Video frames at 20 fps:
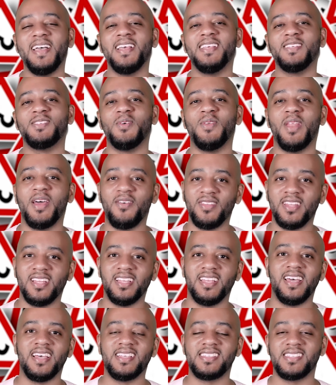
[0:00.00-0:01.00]
So
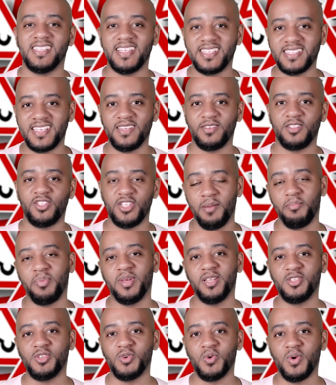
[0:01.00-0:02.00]
nevertheless, let's jump
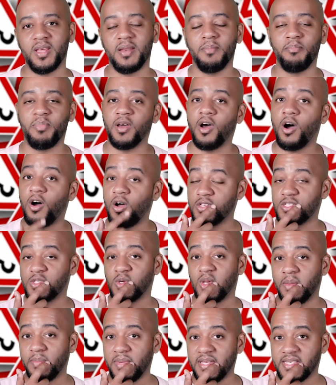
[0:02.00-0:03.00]
into it. But also,
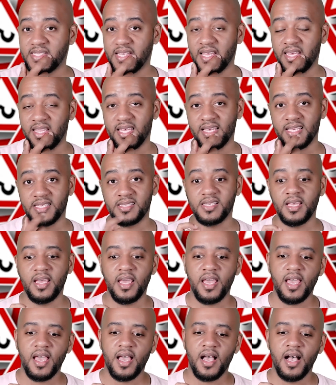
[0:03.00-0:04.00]
let me say this.
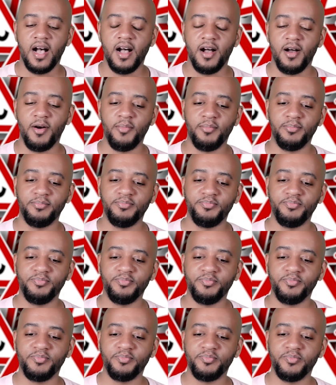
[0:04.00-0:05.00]

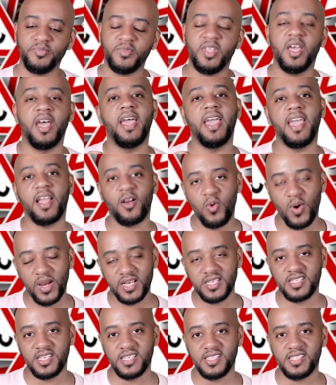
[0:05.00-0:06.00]
The
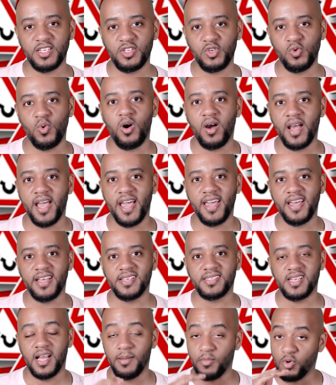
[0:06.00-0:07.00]
questions that you all
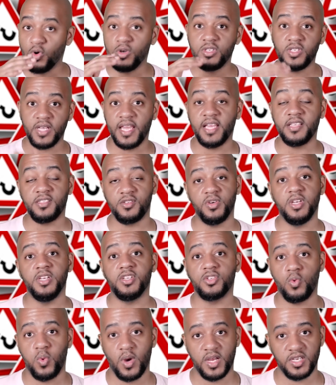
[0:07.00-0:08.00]
asked, I'm going to answer
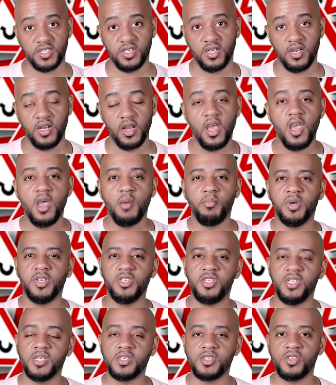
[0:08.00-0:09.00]
each question, but
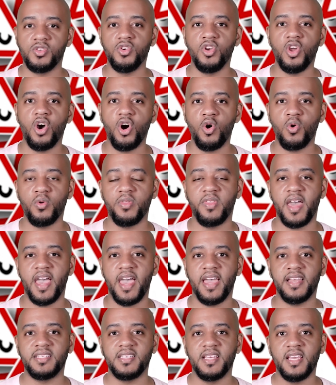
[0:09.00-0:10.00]
just know
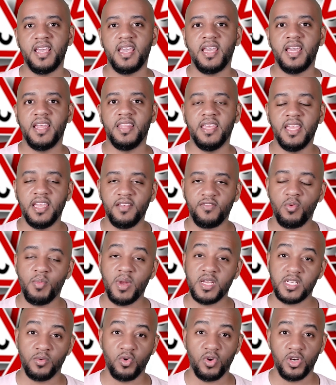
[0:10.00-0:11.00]
that the
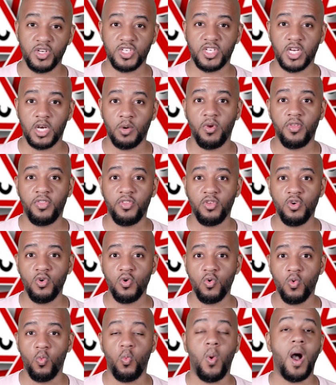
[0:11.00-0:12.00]
information I'm going to share with you,
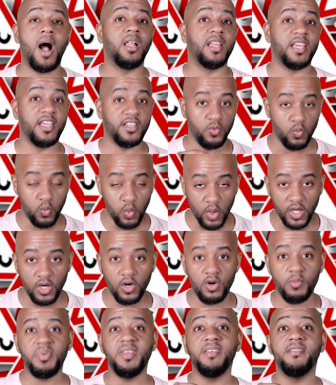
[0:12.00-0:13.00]
while it
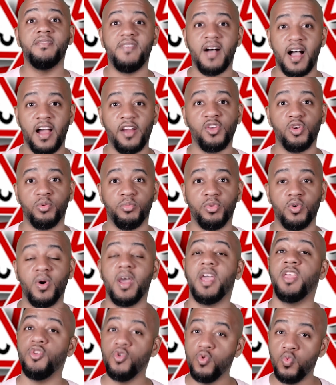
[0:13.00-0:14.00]
will be valuable
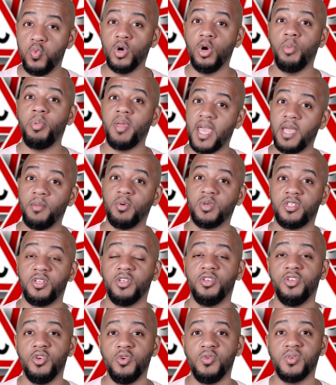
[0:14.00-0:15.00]
and you will be able to
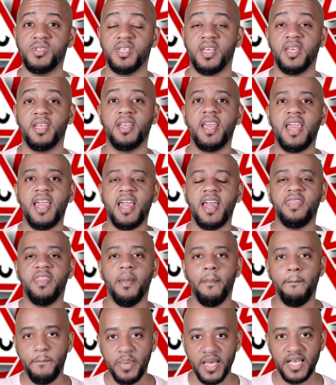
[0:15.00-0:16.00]
use it, the
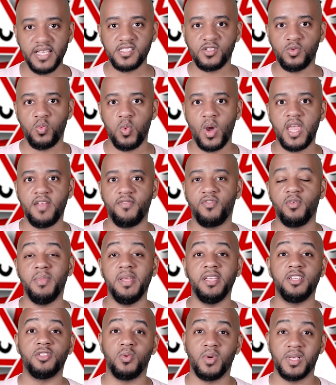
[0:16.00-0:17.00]
best way for
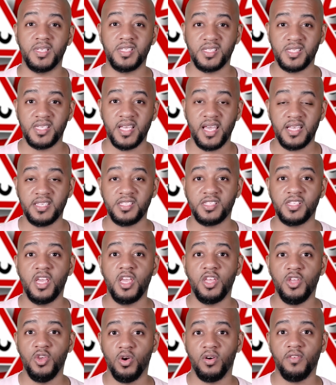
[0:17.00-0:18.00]
me to assess
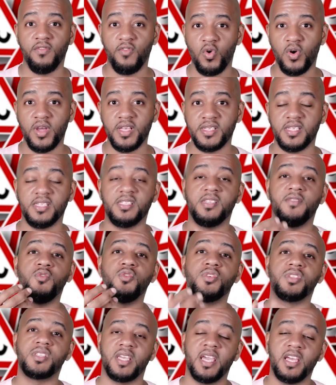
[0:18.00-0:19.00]
your voice is if you
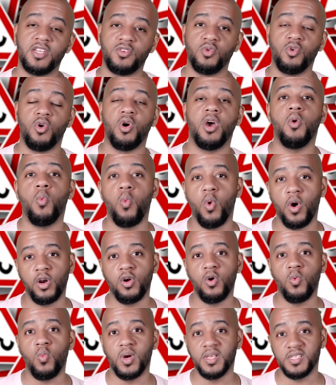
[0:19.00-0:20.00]
schedule a
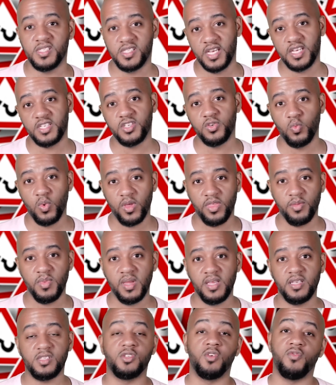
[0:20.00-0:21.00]
one-on-one session with
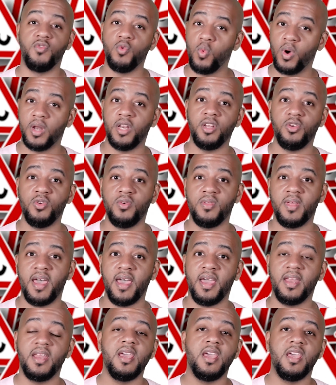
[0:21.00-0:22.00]
me. So if you want to do
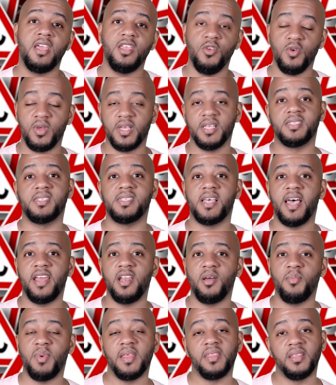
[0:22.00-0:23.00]
that, you can sign
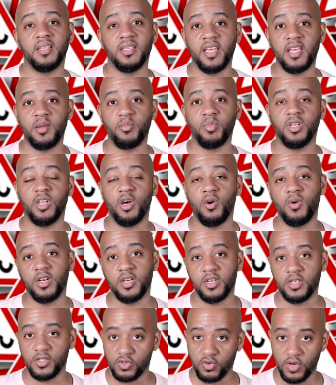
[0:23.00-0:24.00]
up at the link below
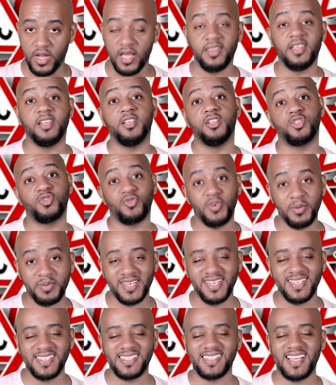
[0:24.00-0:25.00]
in the
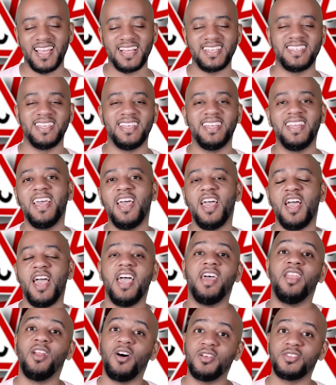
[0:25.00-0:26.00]
description section.
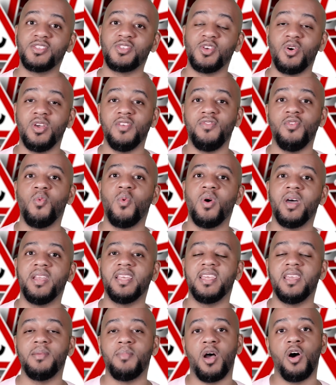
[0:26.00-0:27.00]
And also, if you want to
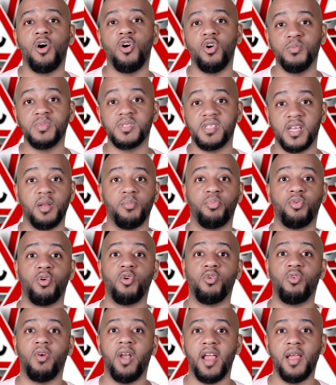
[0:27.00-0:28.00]
get my home study
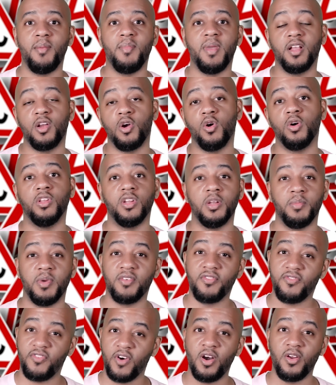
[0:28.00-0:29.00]
program and go a little bit
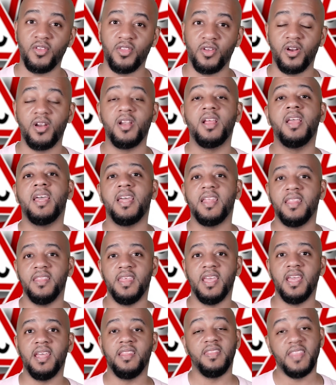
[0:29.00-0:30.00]
further,
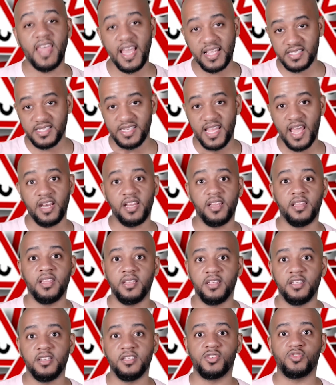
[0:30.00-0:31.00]
then that's down in
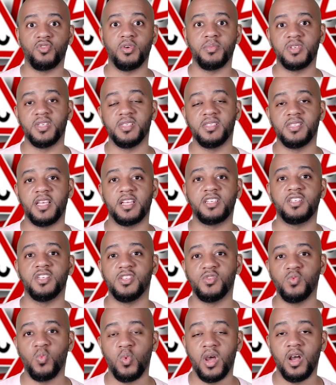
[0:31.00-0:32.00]
the description section
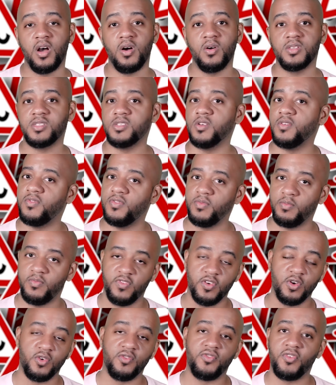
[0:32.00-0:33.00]
as well. So
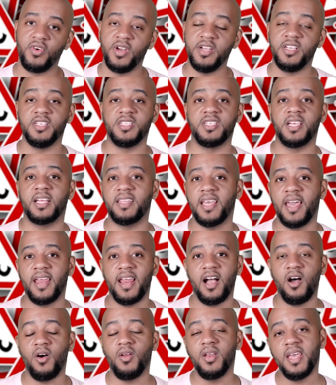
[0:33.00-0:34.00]
feel free to check that
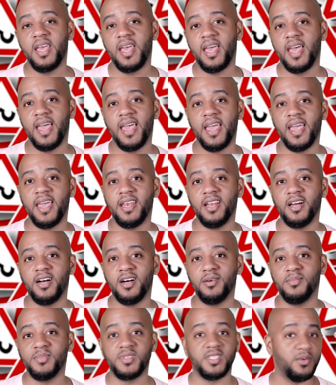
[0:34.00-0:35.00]
out
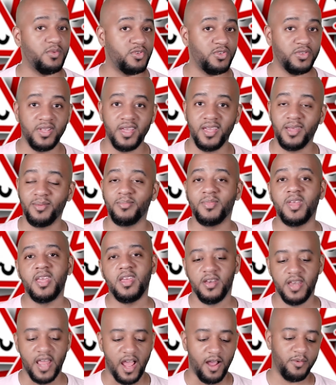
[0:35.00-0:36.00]
and see what you think.
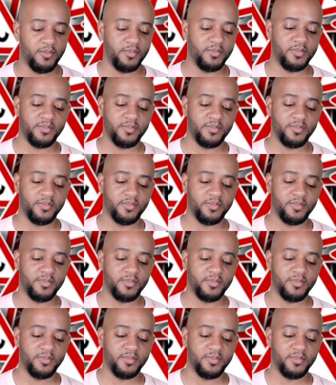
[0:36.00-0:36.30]
Now,